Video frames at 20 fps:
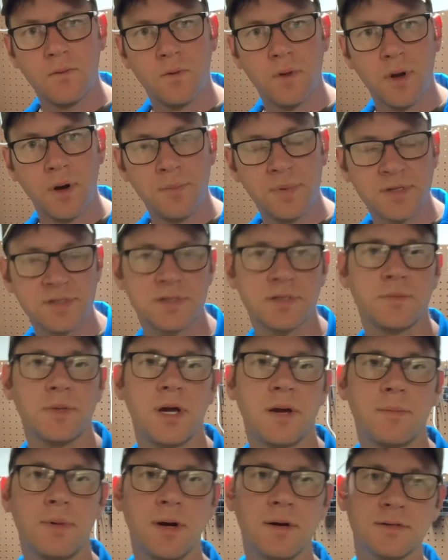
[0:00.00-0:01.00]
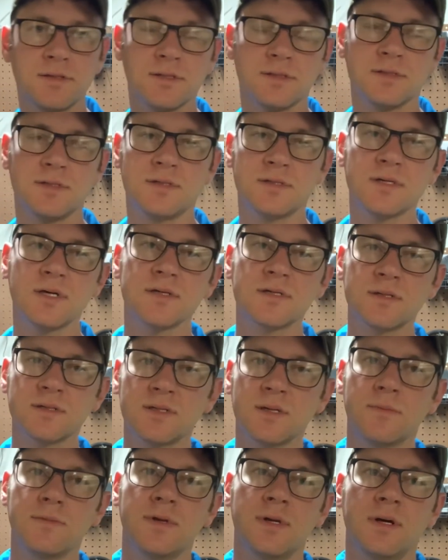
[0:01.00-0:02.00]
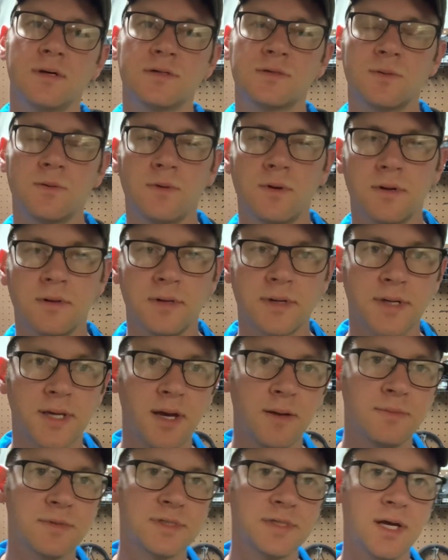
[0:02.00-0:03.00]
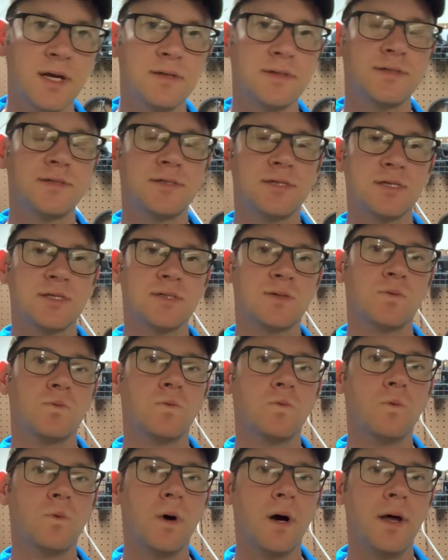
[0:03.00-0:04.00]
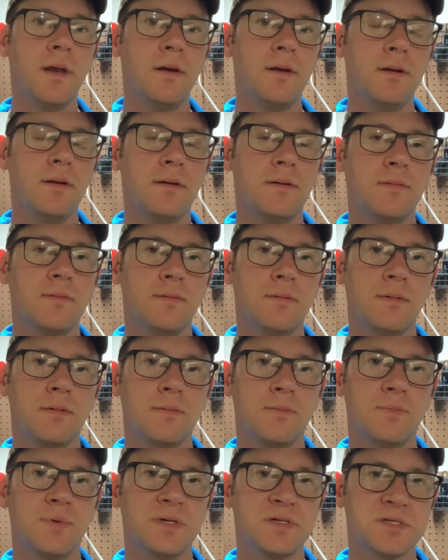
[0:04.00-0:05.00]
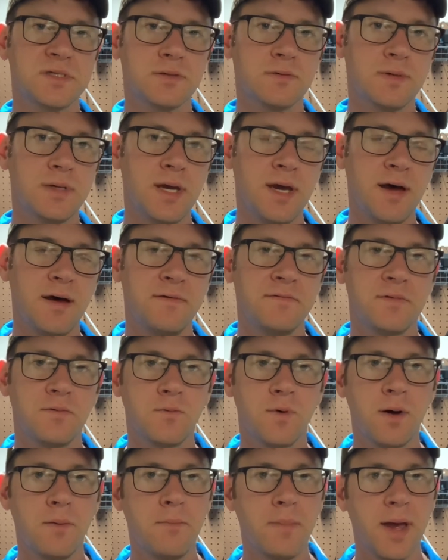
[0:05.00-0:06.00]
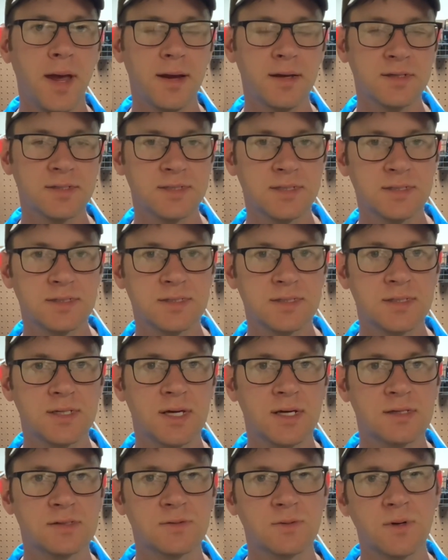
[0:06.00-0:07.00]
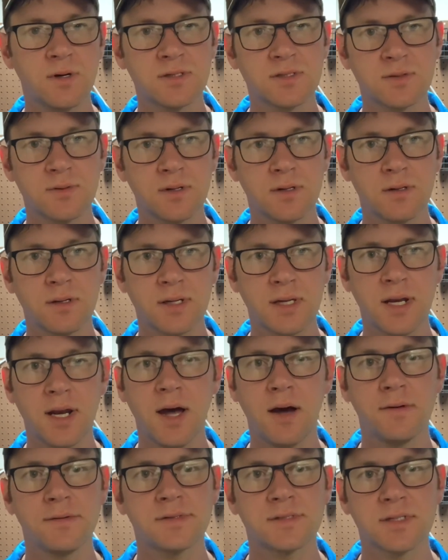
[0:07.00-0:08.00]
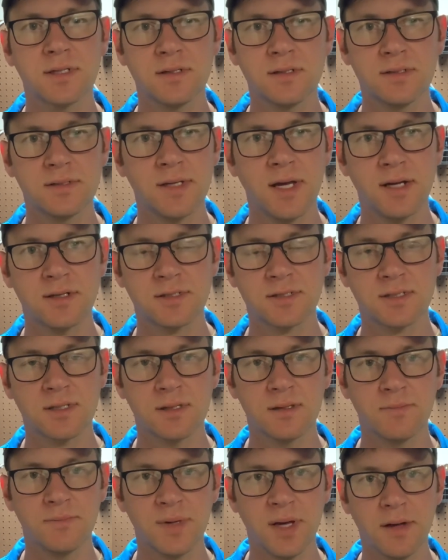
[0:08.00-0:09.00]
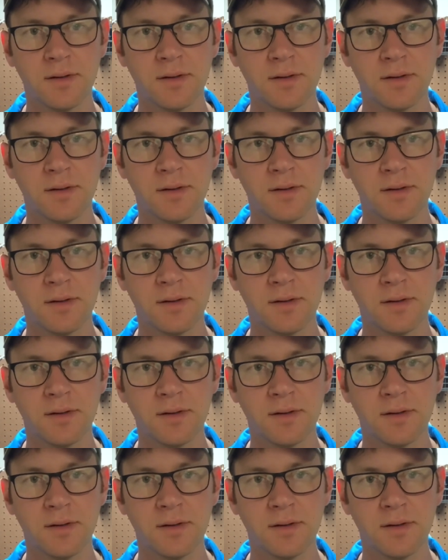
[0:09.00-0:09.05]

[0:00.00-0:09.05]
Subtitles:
pistol mag pouches, there's also something else we want to look at besides just what pistol we have and what magazines it takes. We also want to look at how it's going to attach to the belt.